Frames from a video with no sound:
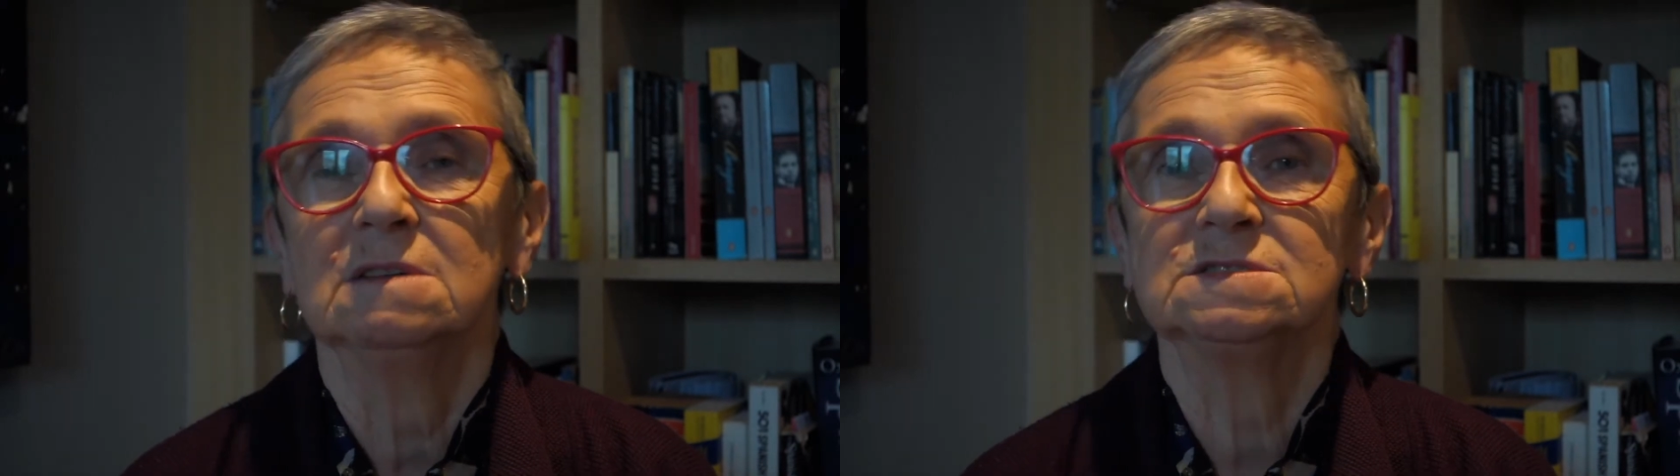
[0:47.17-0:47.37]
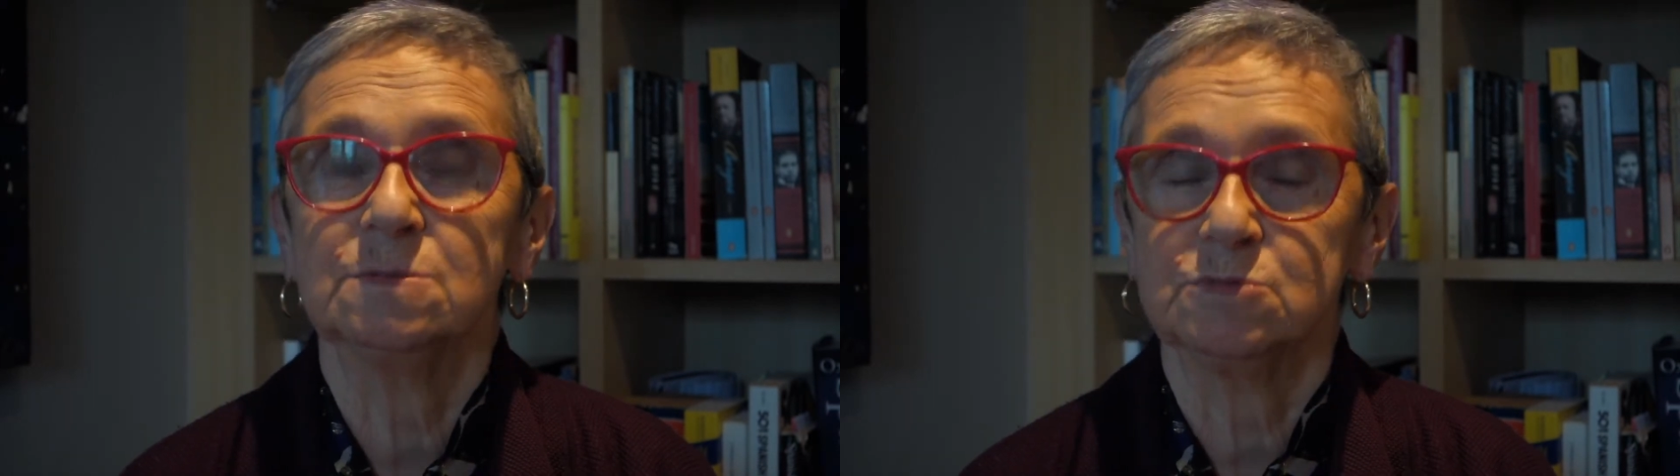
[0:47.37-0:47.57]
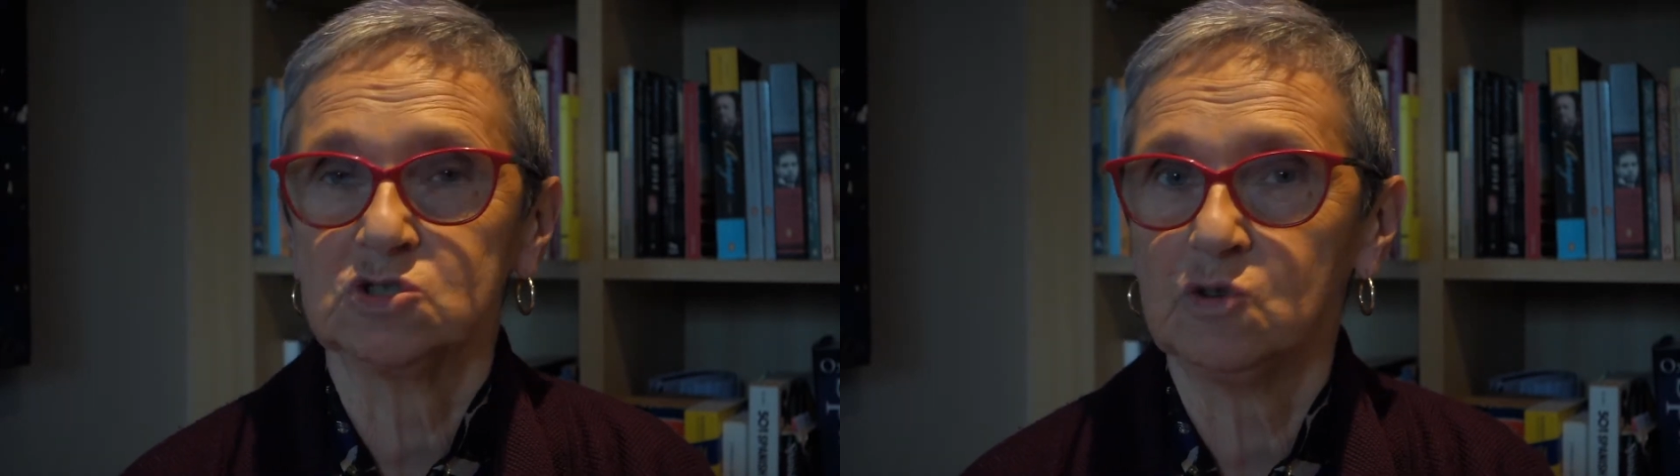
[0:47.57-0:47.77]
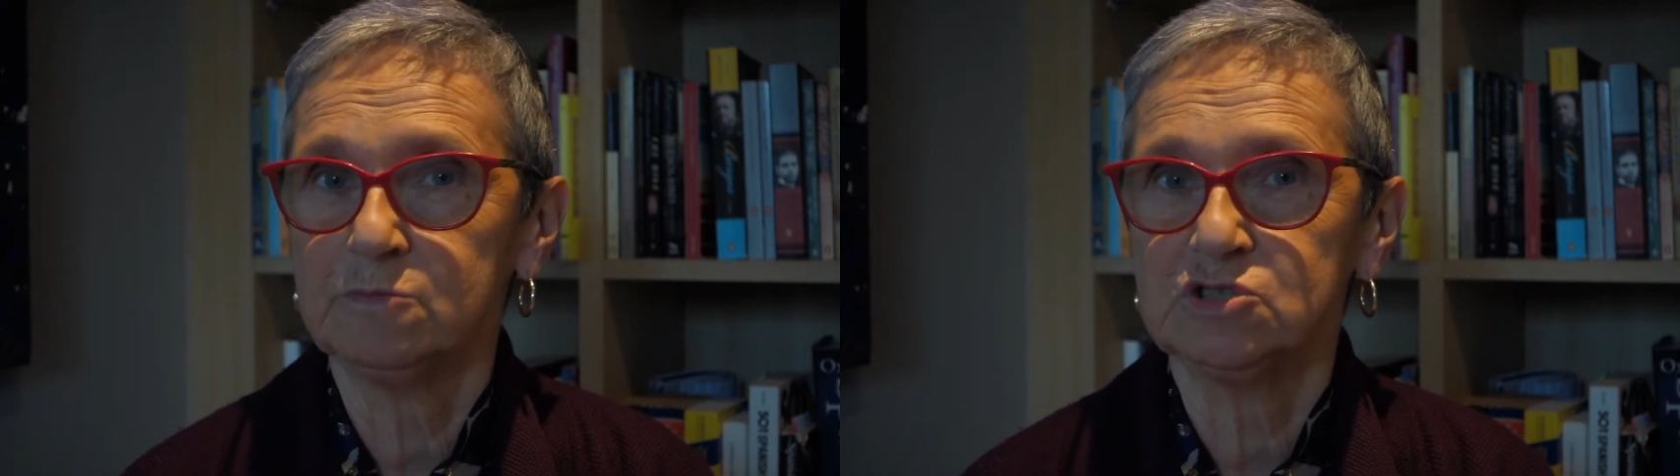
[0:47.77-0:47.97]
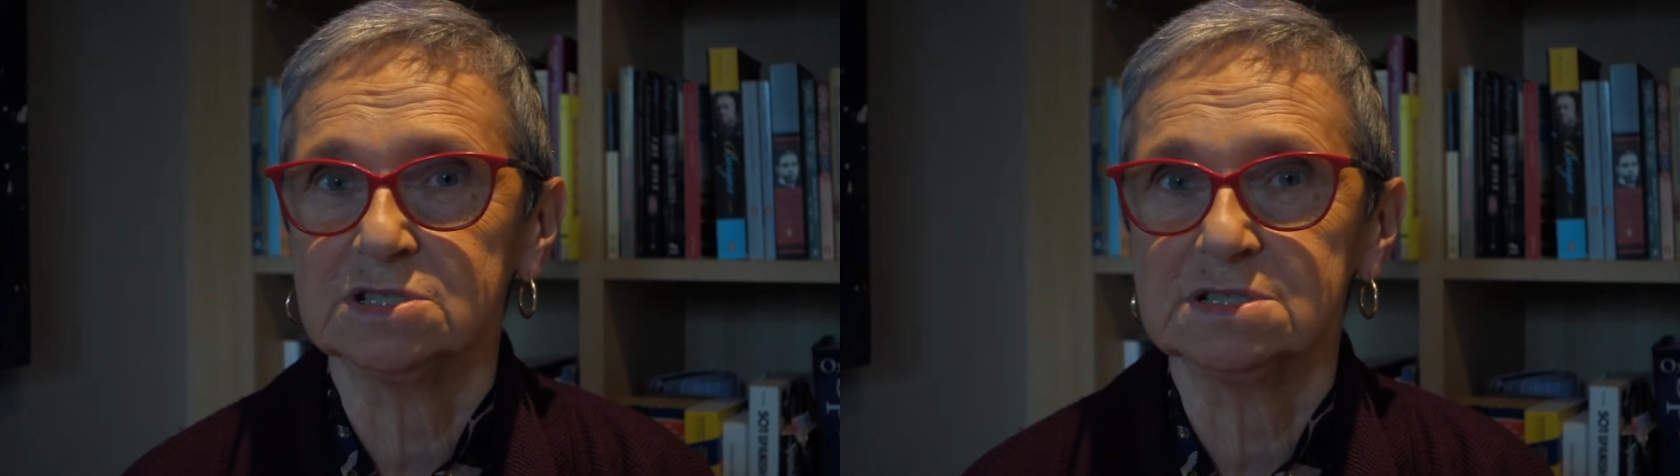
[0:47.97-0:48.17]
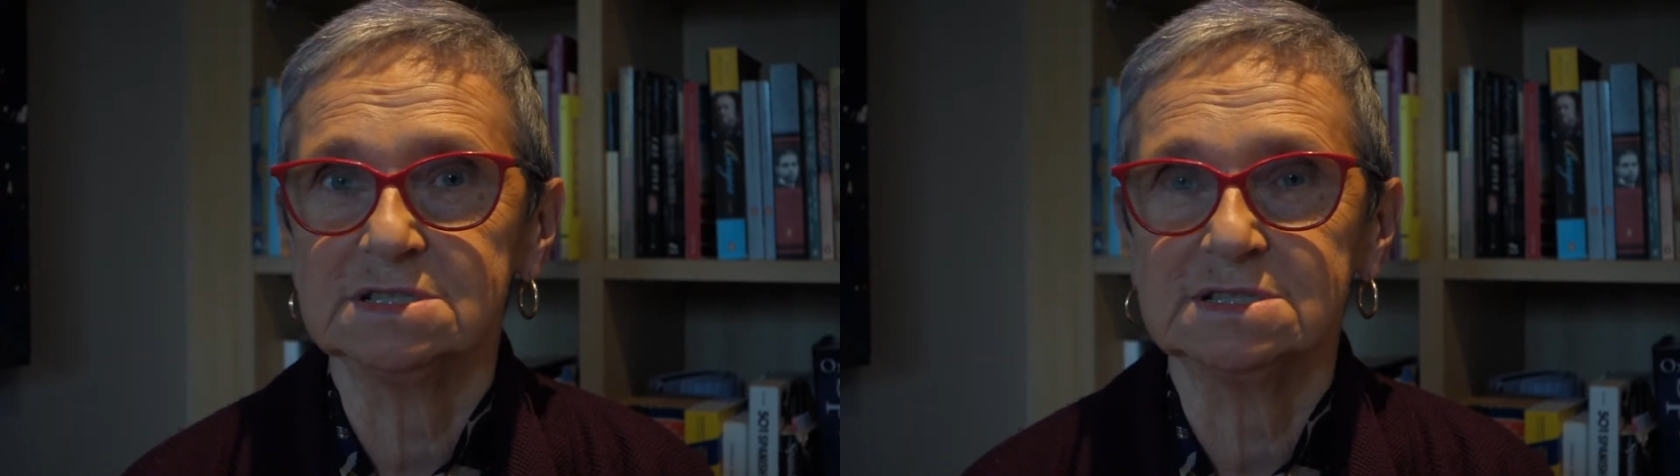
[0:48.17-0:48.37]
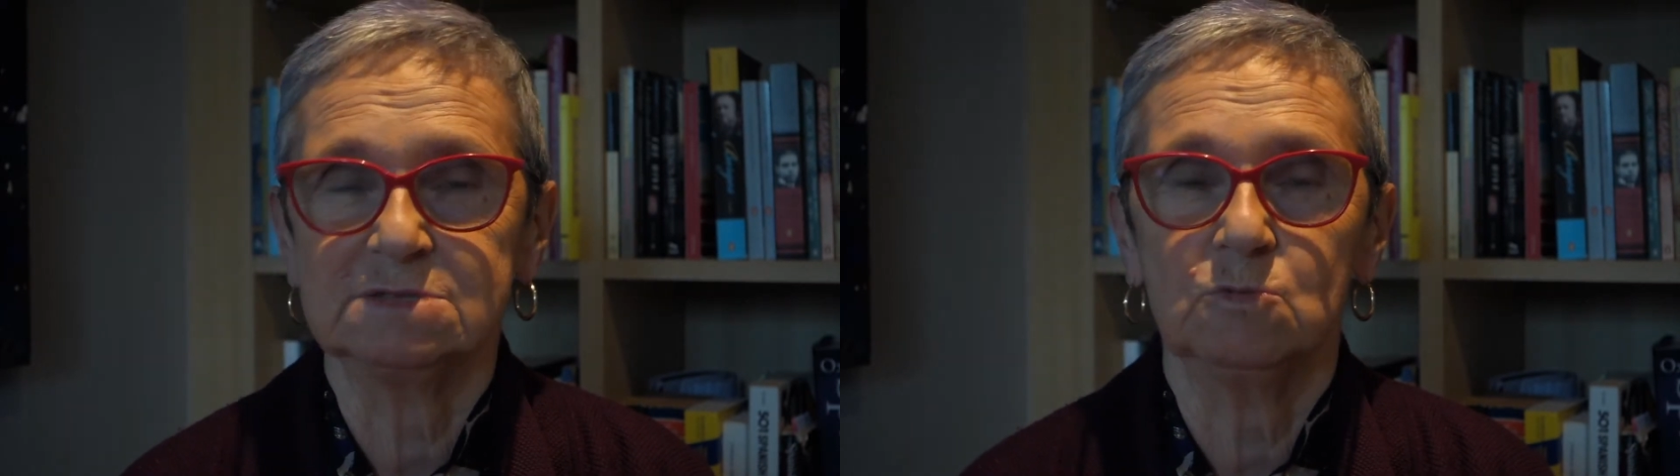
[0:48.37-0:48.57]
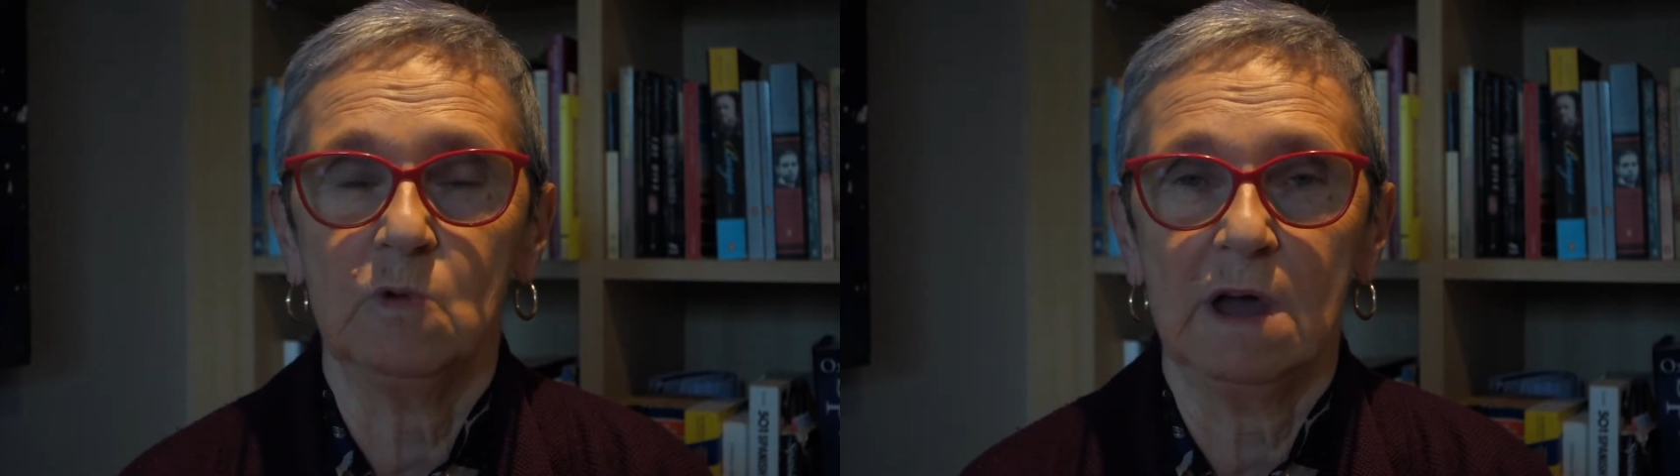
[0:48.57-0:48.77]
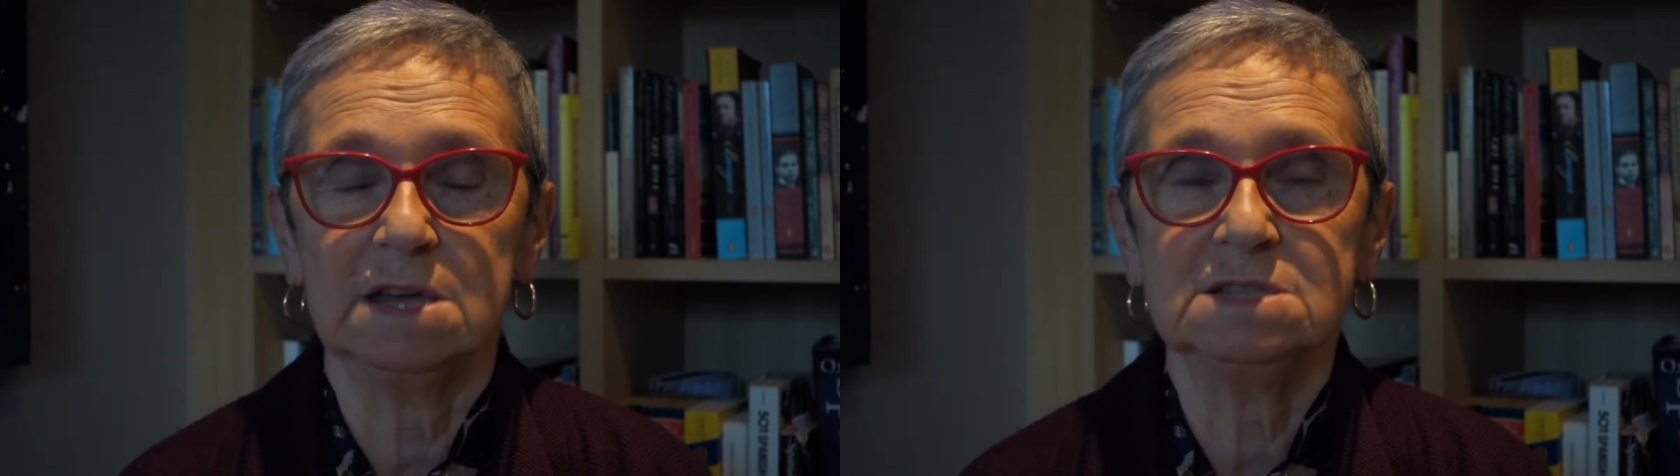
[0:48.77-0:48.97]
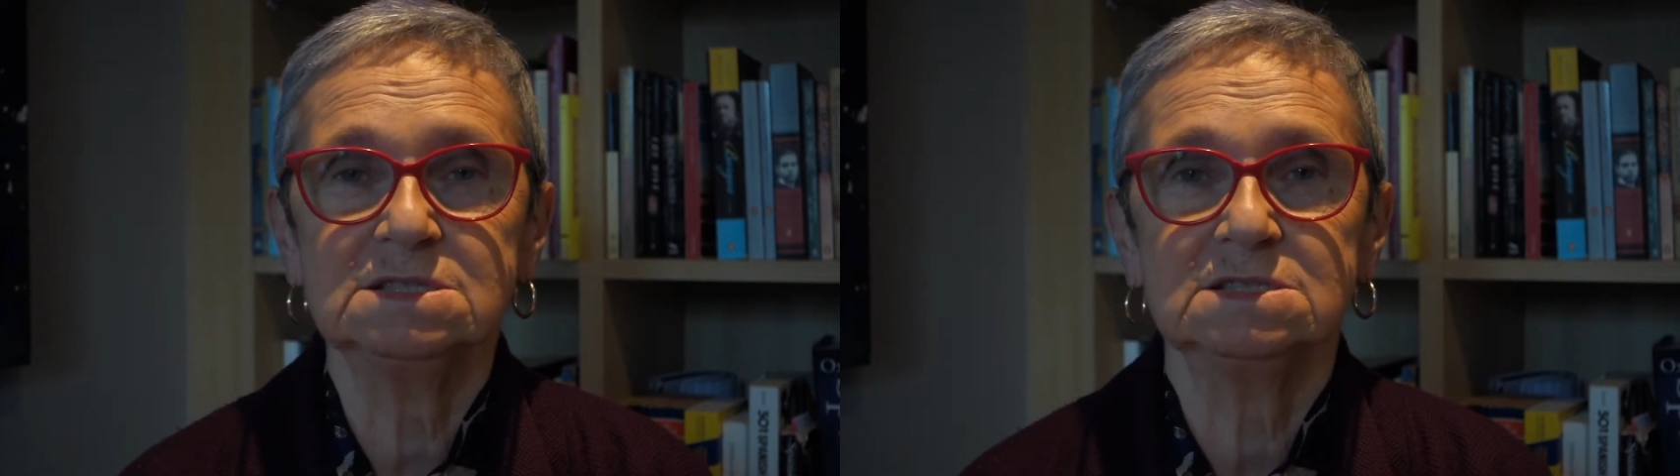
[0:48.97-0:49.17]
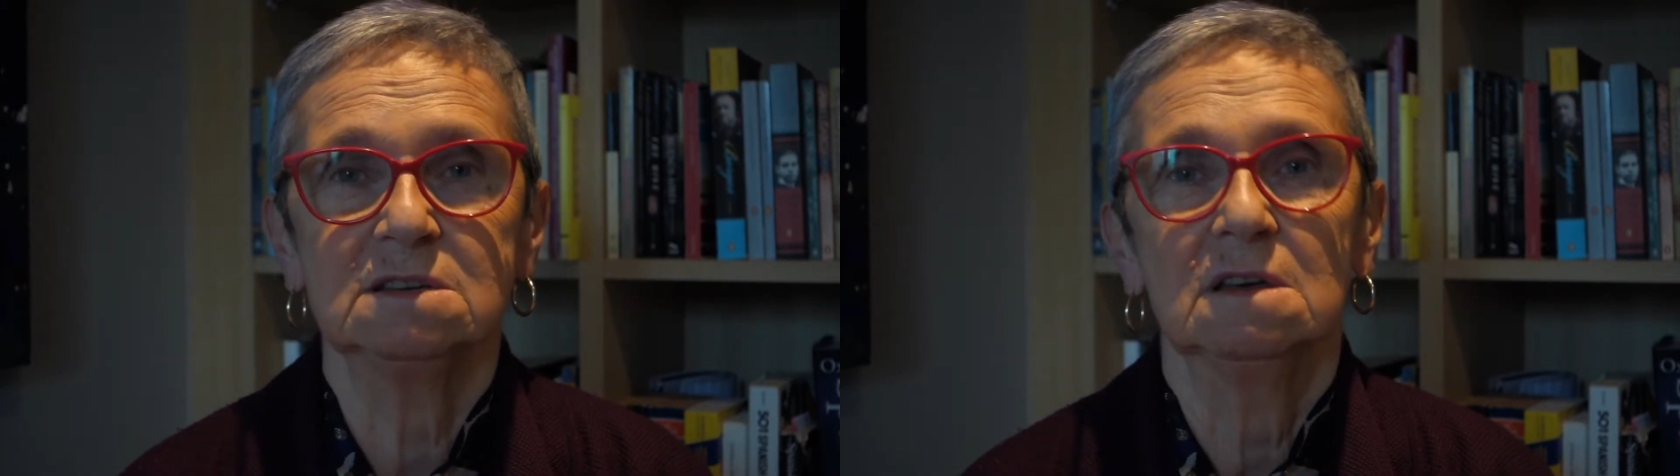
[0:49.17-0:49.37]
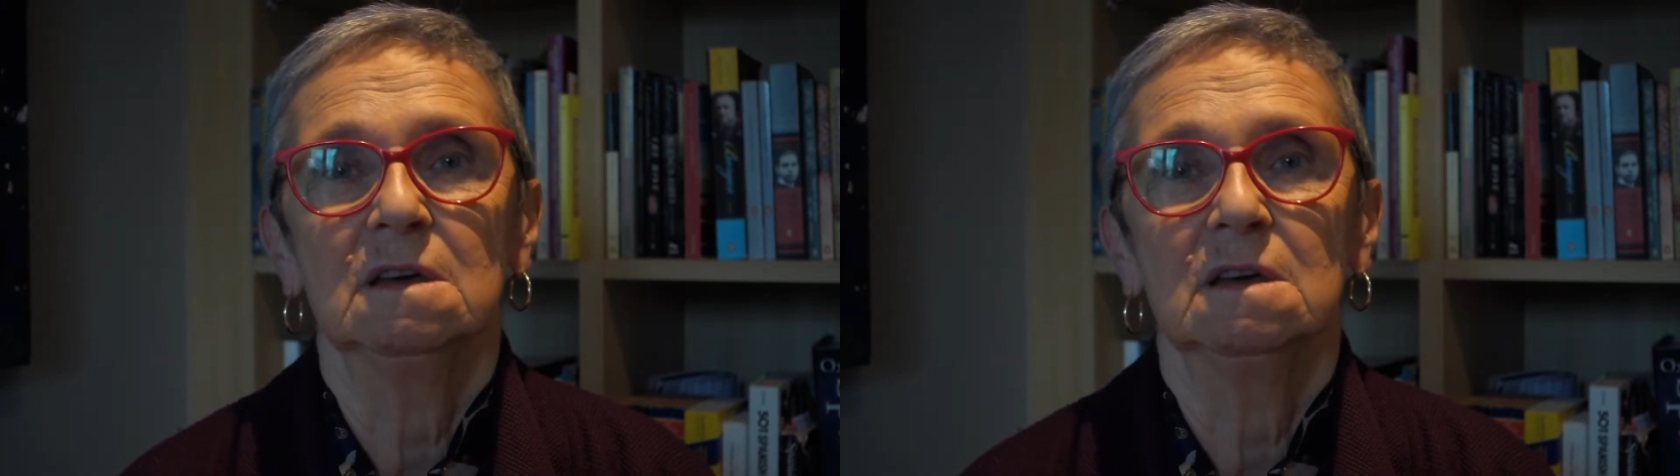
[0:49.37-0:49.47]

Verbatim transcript: subscriptions raised.